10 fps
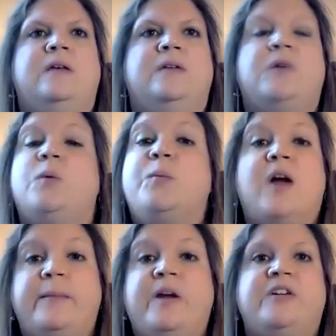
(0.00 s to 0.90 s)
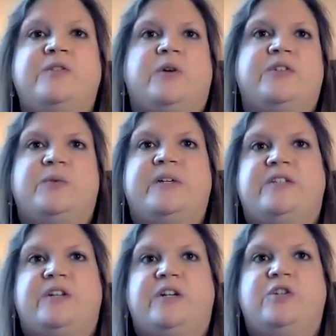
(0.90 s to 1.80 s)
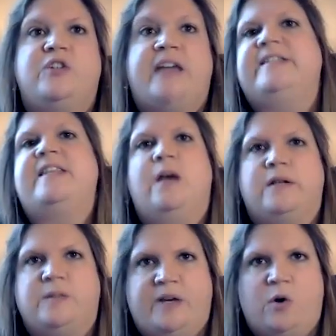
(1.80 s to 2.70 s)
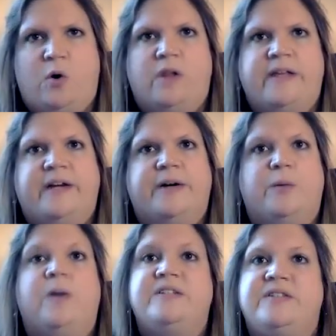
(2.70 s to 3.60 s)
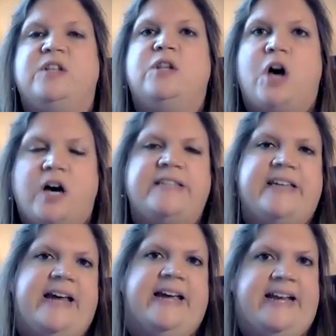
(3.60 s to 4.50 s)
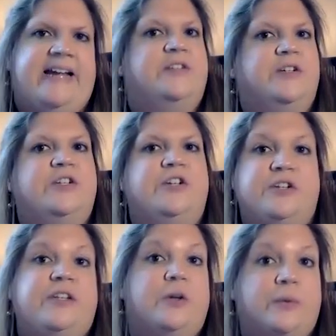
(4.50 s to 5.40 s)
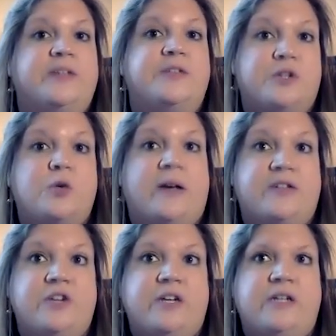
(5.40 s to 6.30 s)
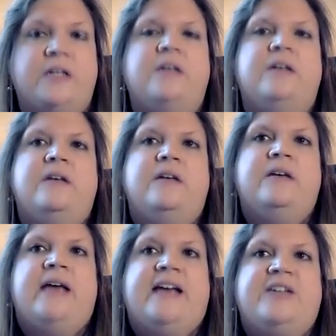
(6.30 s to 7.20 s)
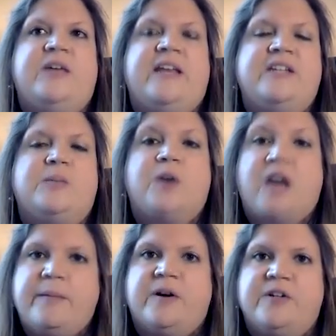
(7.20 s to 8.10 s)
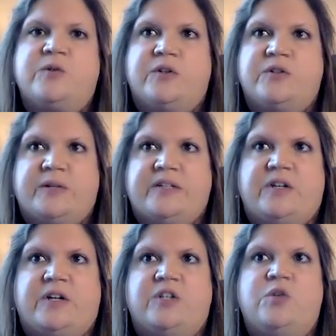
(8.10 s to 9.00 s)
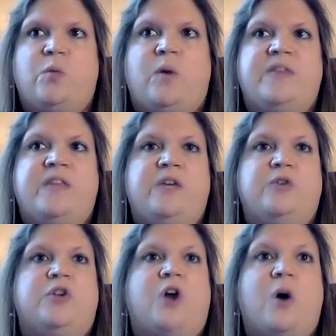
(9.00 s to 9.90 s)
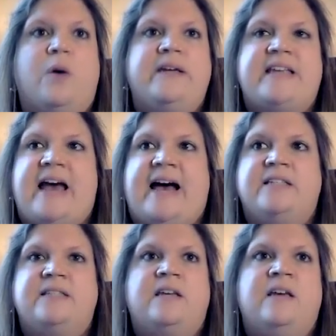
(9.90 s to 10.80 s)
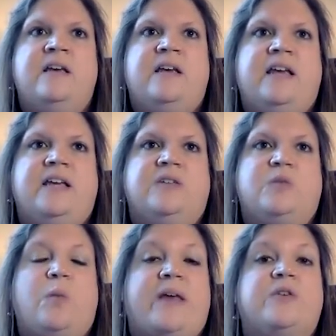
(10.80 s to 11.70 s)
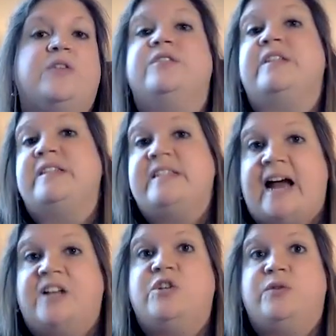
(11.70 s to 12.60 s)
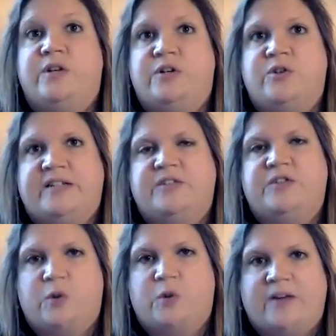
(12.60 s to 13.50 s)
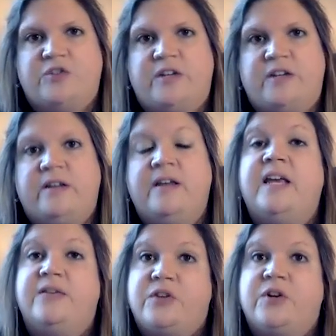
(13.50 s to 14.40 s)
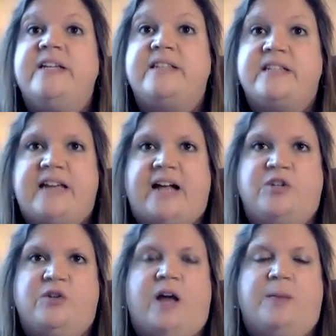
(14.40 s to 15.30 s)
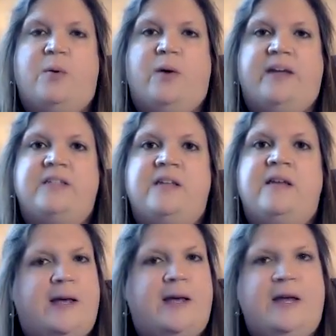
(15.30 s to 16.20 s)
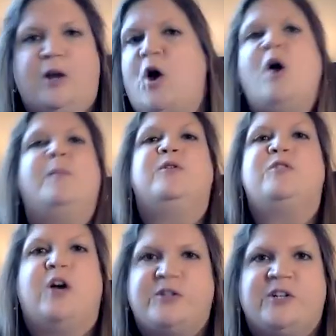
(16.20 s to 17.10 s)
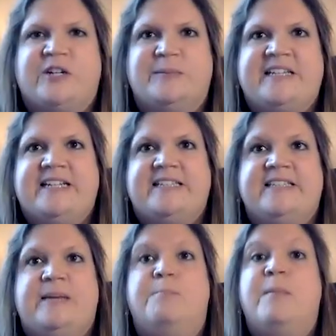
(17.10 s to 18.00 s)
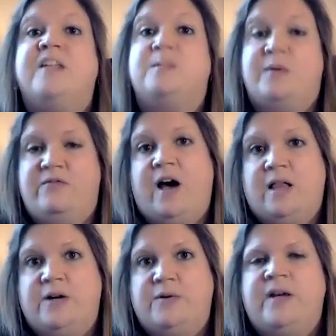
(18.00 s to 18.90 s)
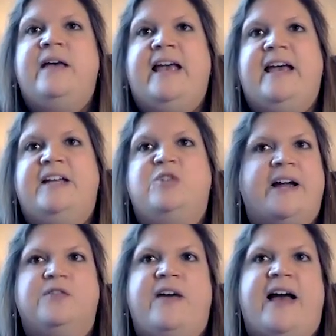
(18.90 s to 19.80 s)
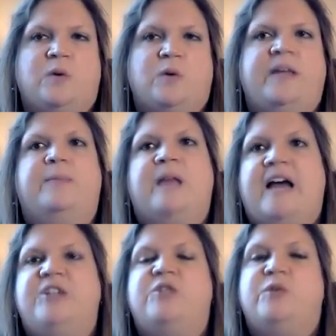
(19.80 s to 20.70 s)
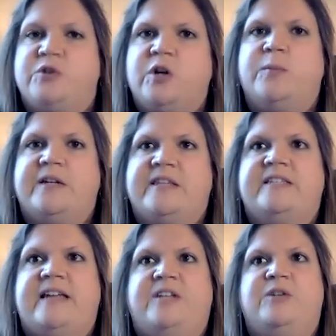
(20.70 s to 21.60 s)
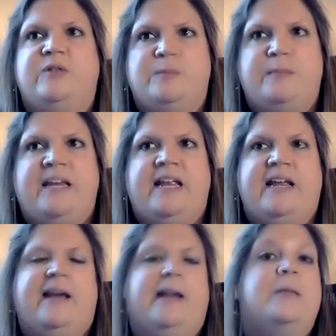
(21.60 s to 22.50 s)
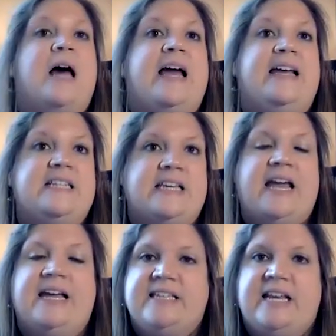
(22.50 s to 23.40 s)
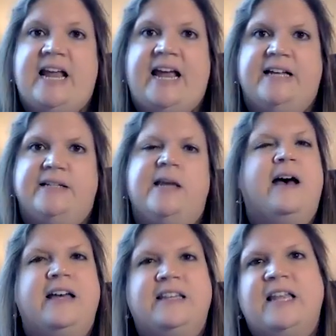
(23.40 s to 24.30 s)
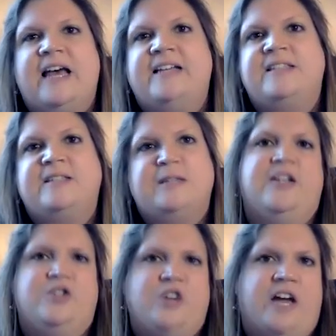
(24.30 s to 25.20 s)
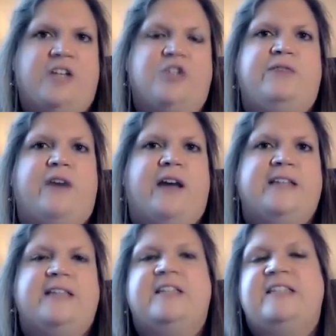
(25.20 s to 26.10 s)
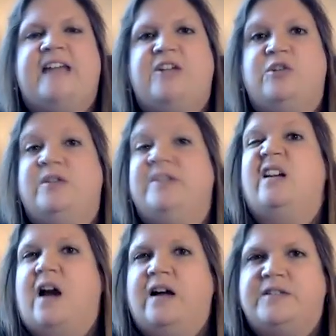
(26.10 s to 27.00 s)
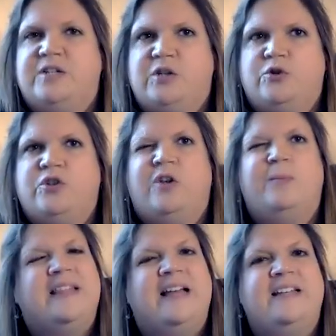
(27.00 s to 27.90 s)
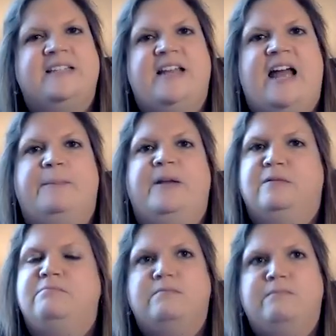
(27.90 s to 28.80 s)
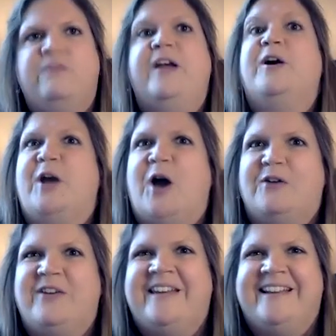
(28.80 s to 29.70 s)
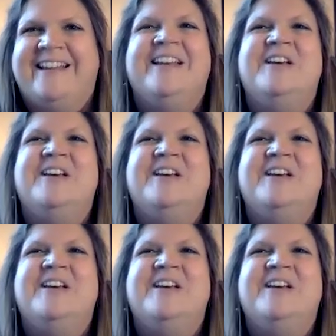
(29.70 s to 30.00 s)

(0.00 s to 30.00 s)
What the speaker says: So primary source research is the ultimate goal here. What the law say in answer to your legal research question? As you get into primary source research, one thing you should always ask is whether there's a statute that addresses your question. If there is a statute on point, in almost all circumstances, it must be followed, and a court will be obliged to interpret the statute's meaning and apply it to the case at hand, unless the court finds that the statute is unconstitutional. But that doesn't happen very often.